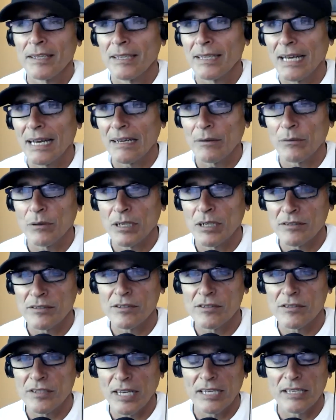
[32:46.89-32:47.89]
I don't want to
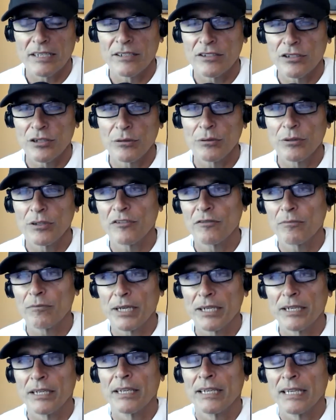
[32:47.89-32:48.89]
just say intuitive,
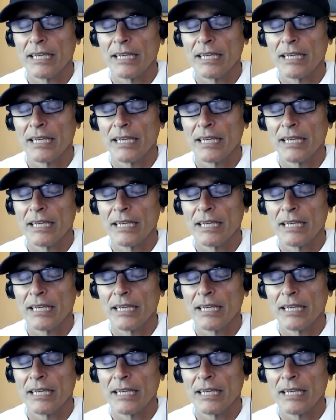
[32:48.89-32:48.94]
but